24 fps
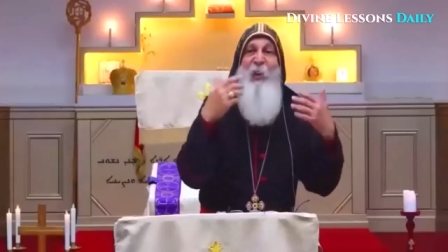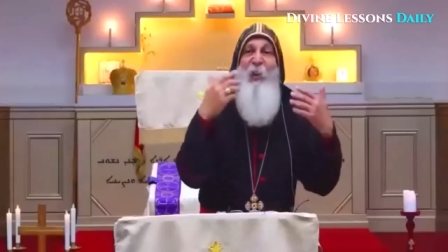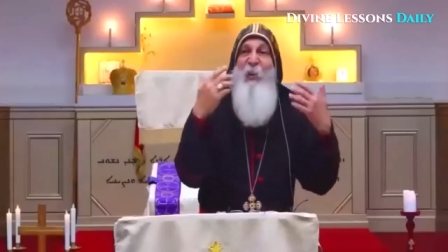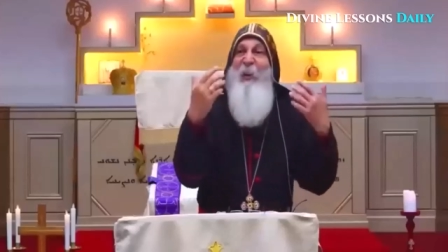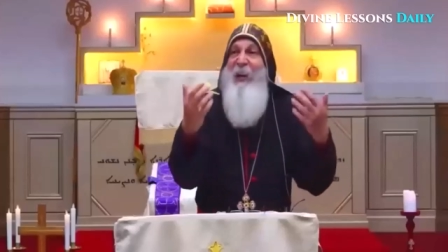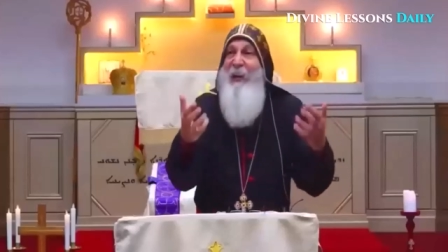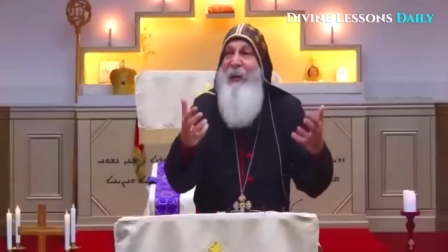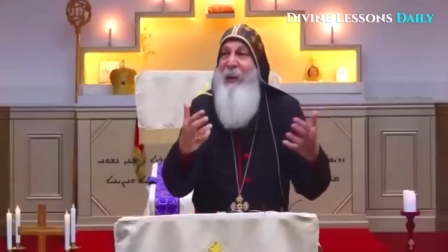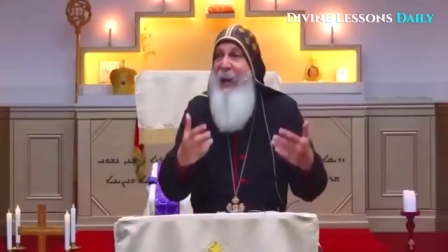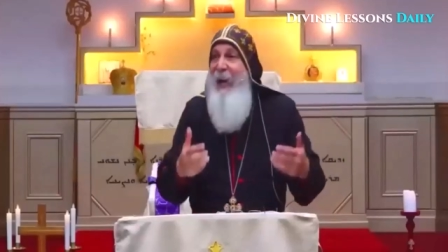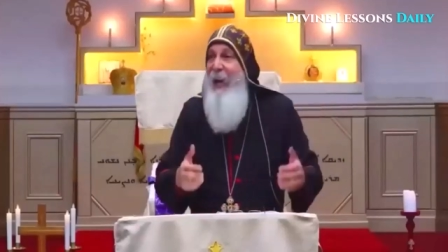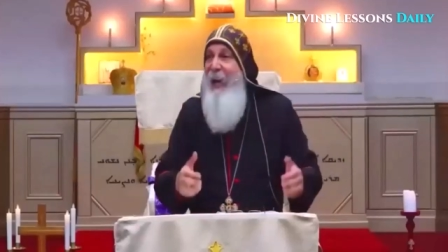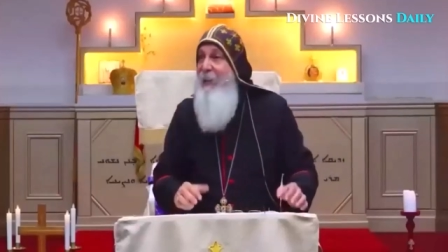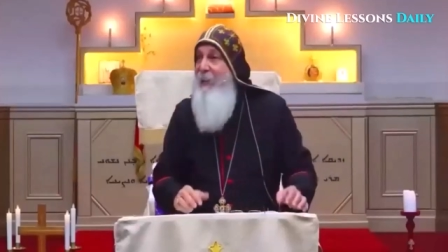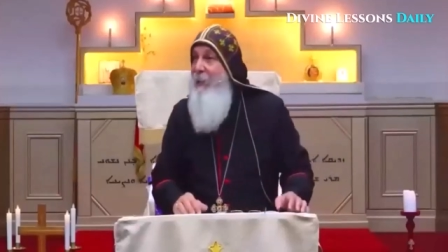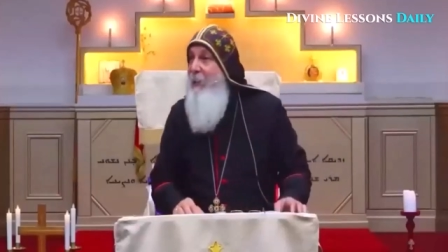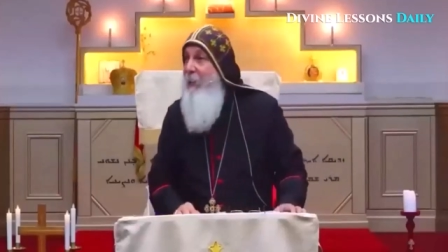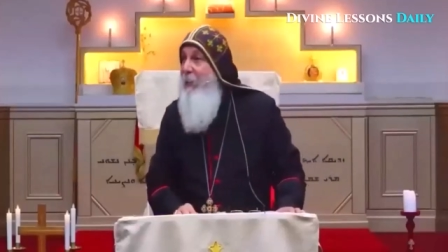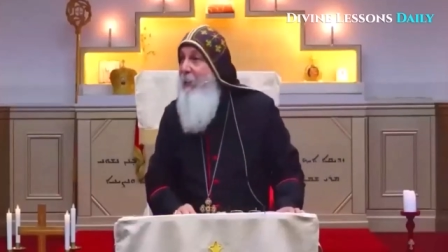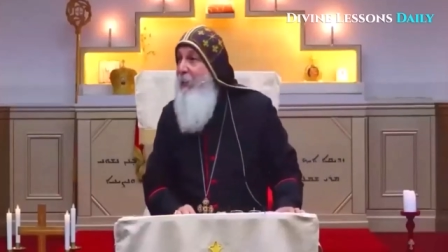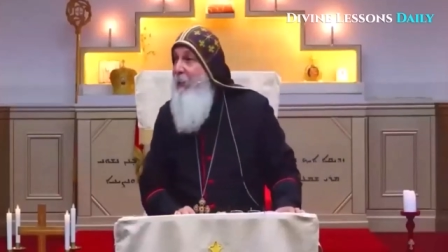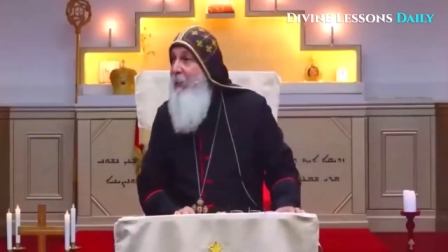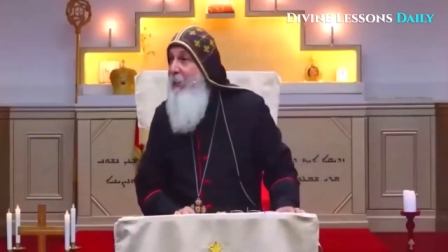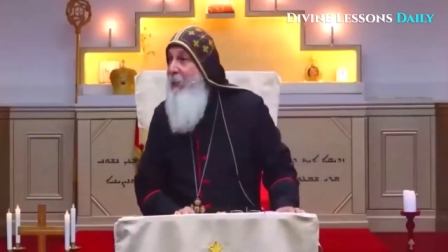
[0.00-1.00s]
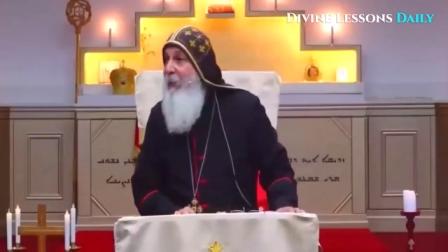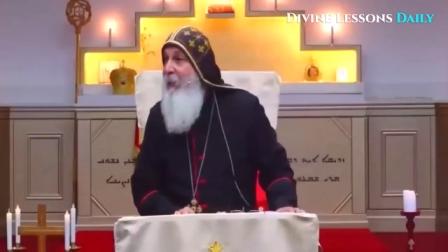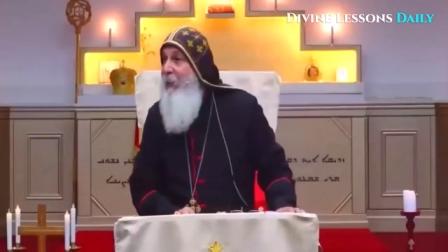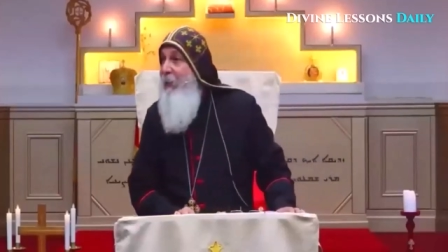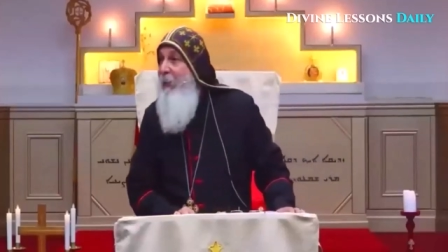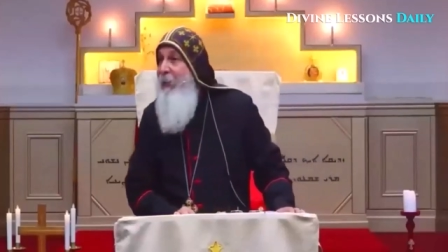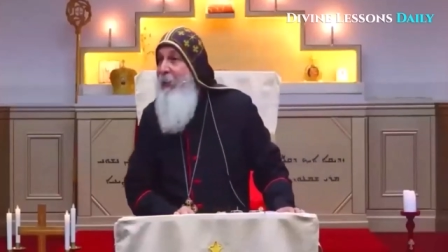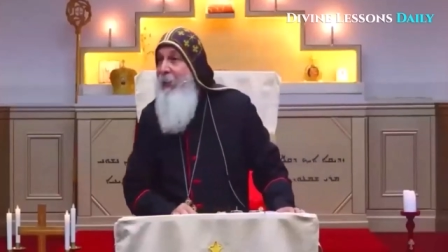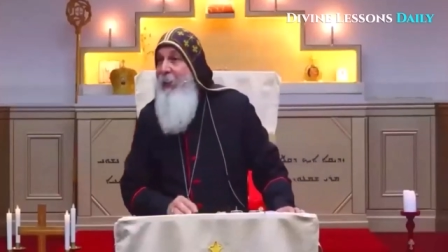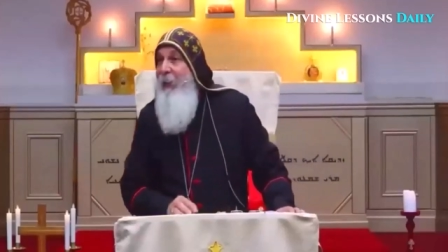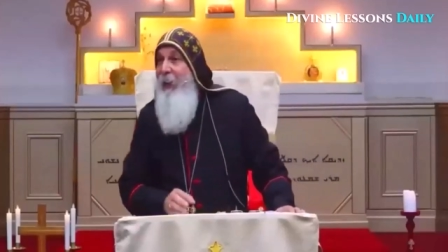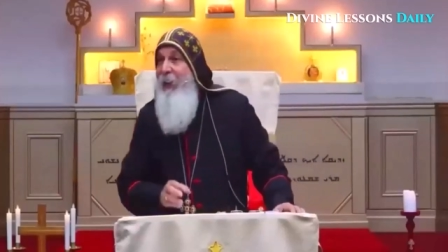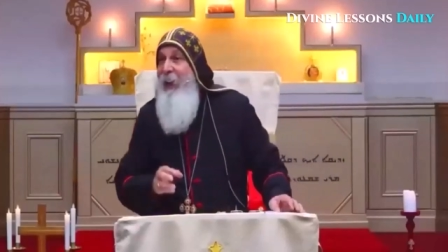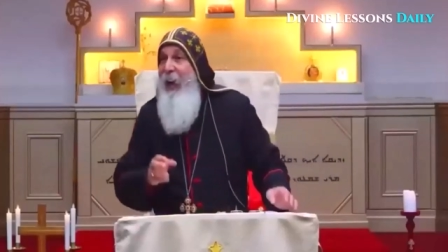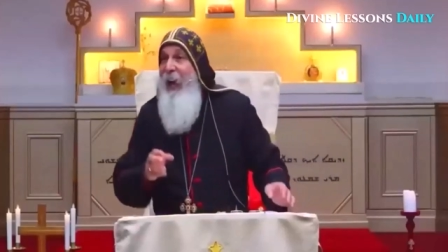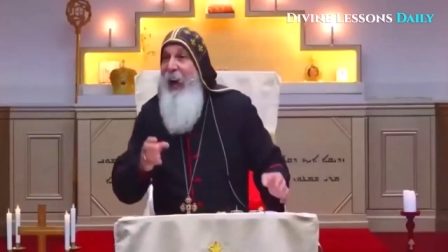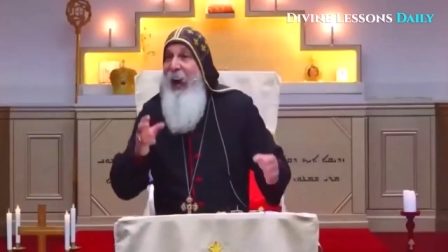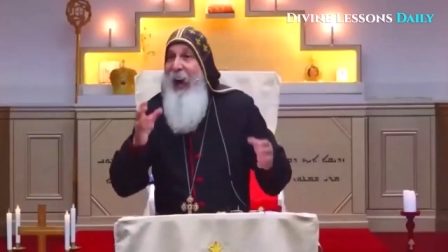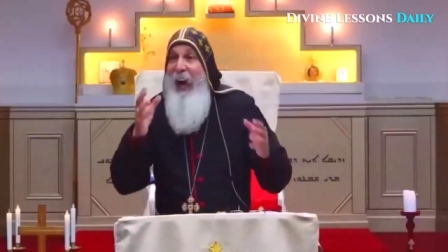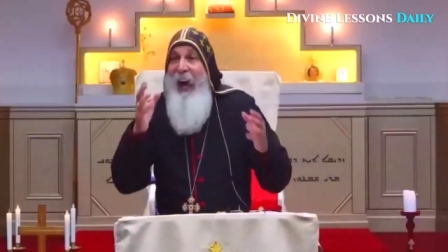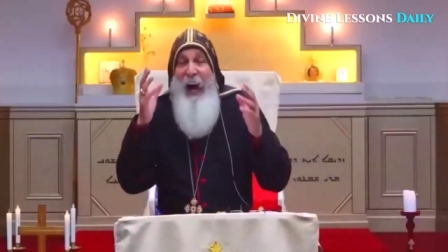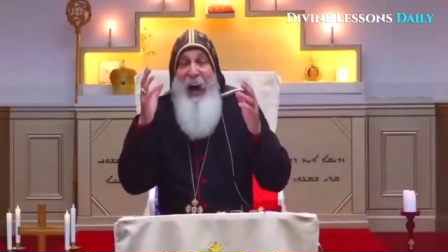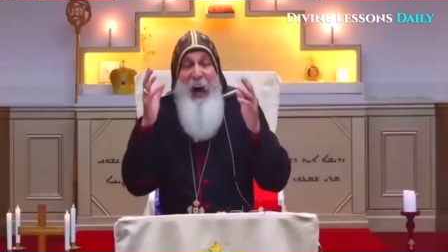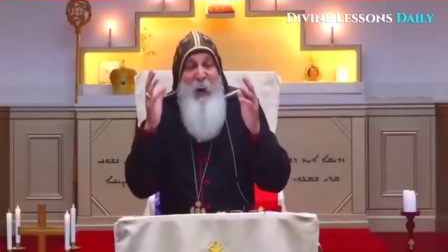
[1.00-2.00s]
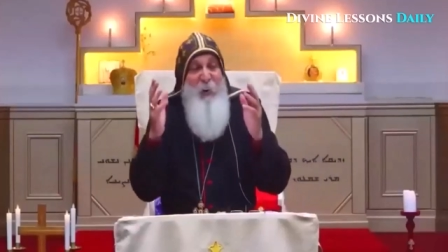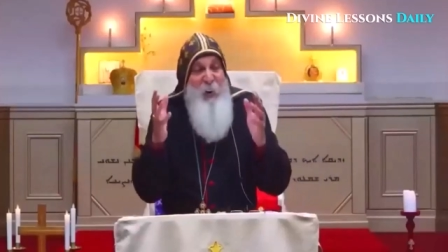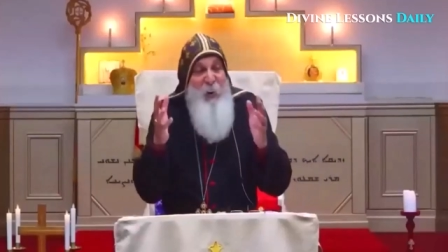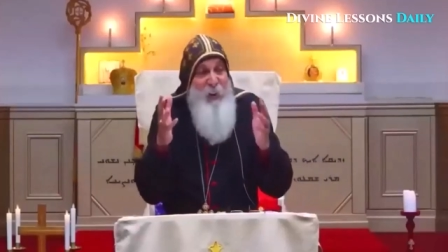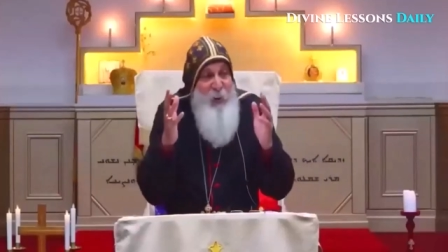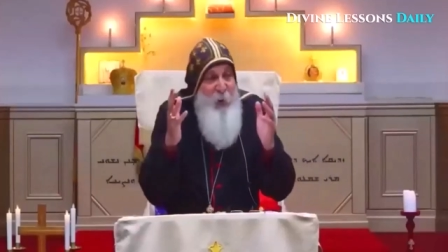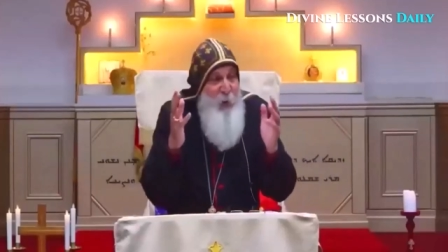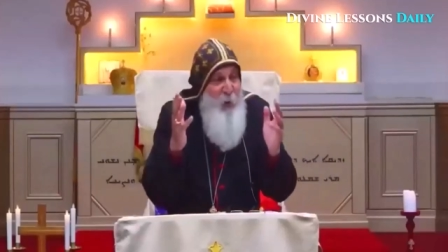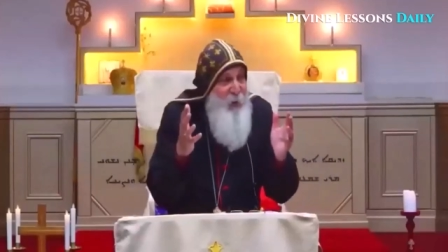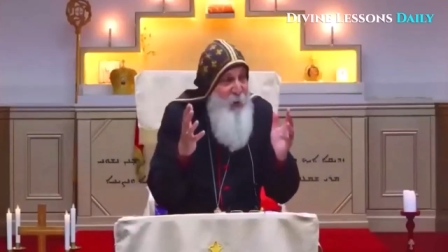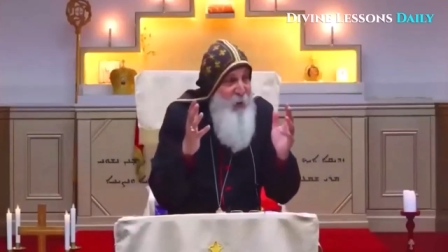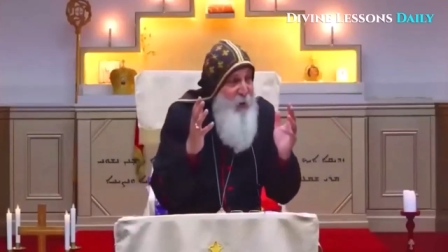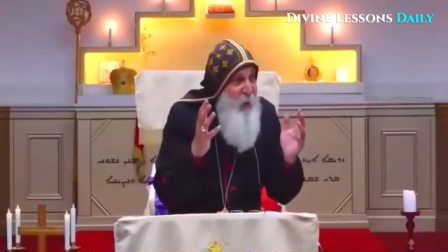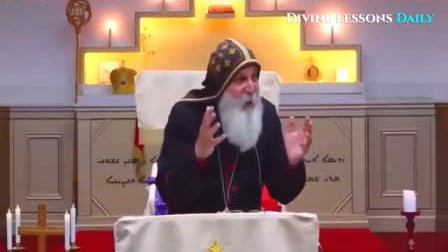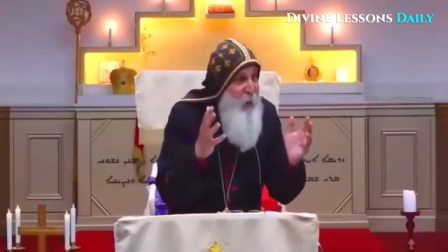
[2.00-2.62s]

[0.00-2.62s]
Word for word: you again. How could